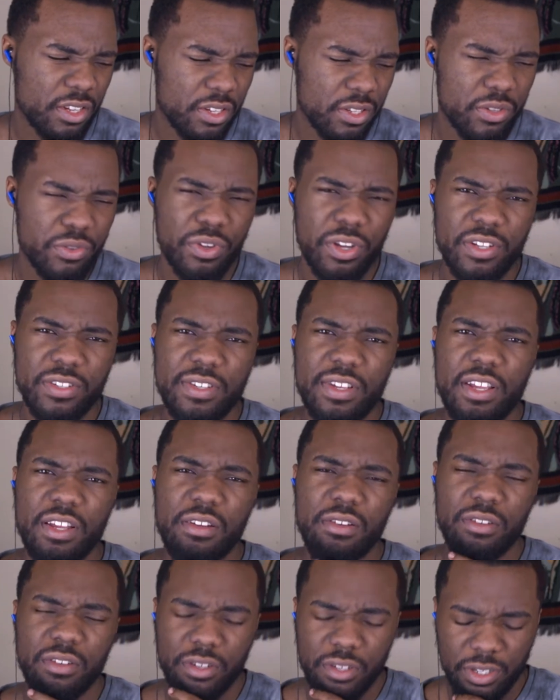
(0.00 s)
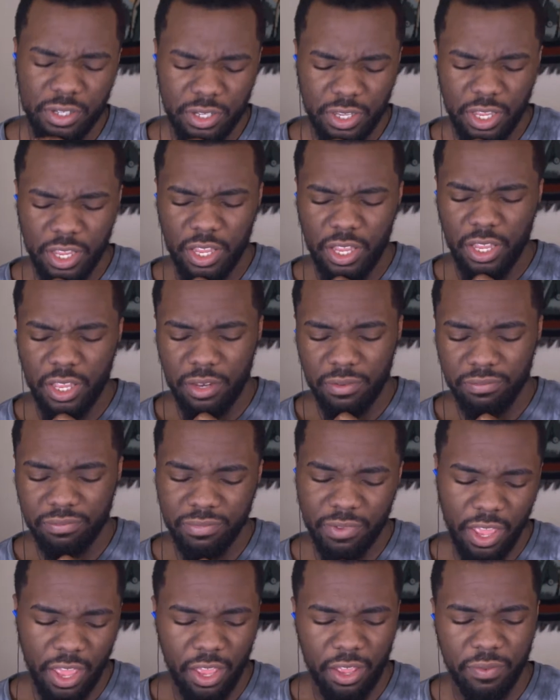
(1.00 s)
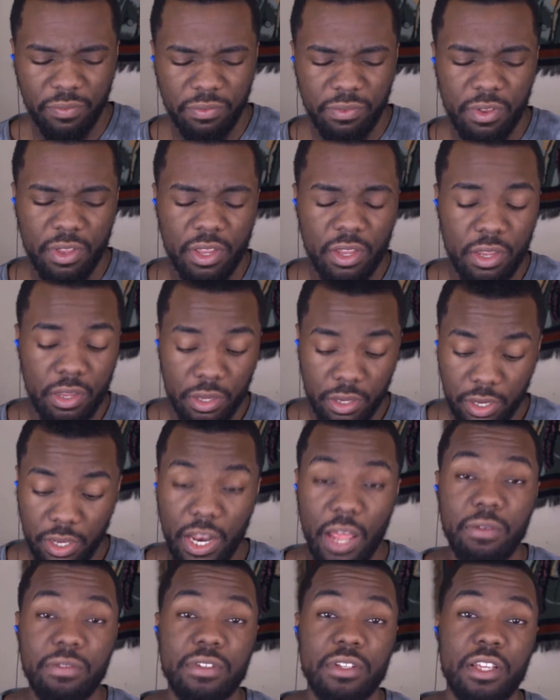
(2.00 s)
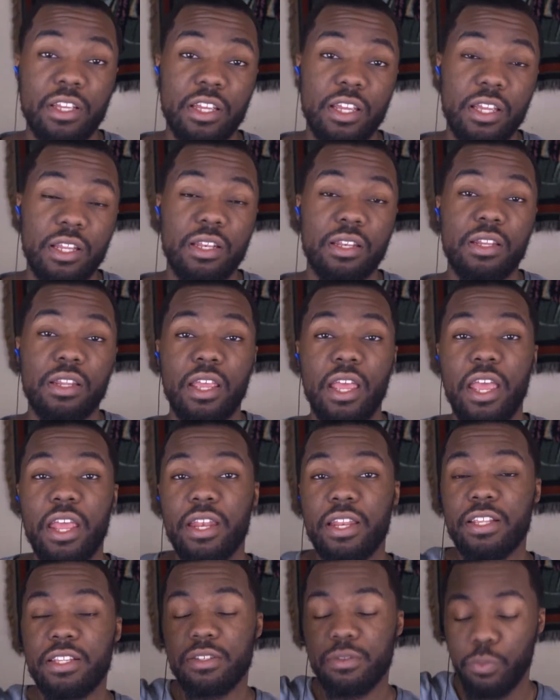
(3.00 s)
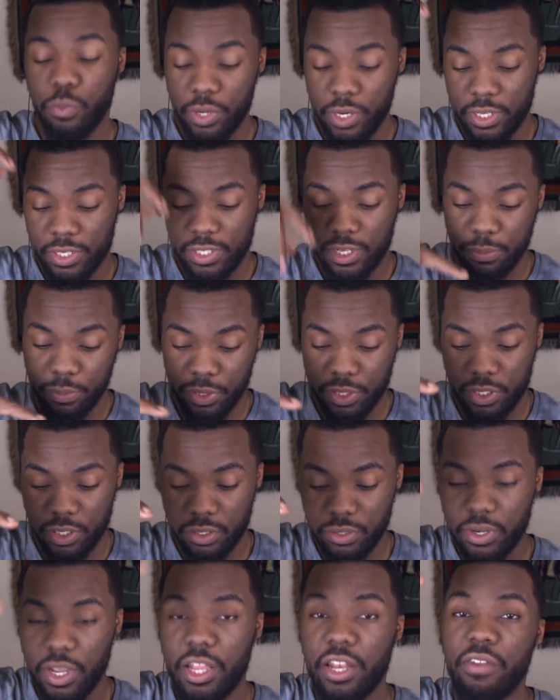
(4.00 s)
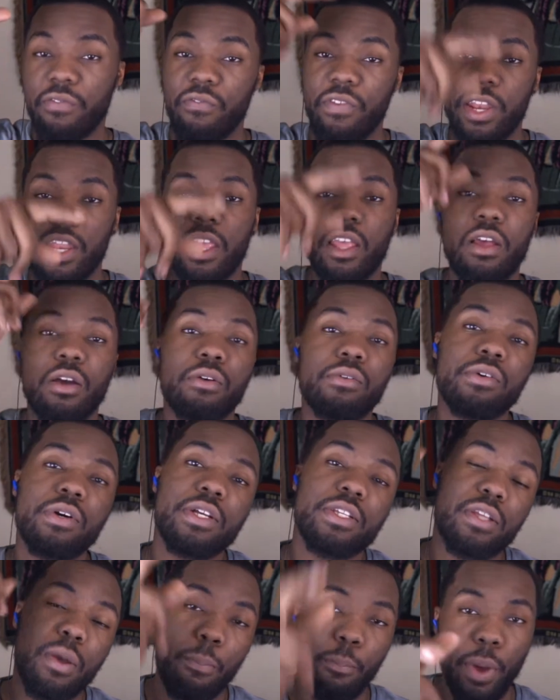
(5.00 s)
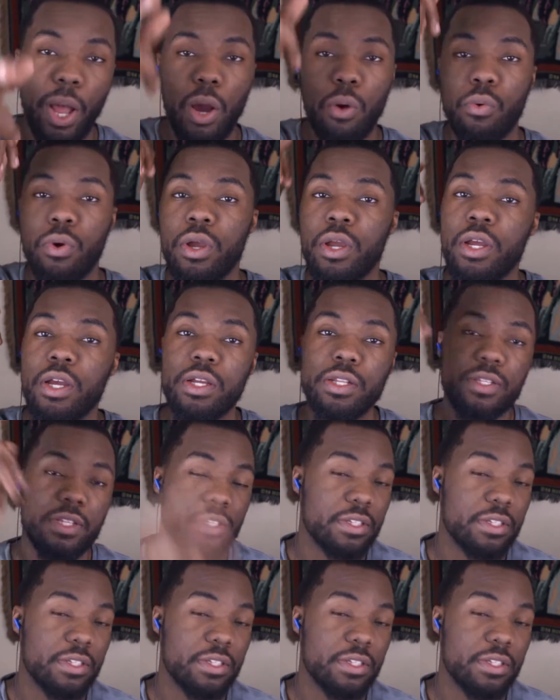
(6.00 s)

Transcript: Two years ago, and yeah, and that was good. And this one is number two, and the video is about to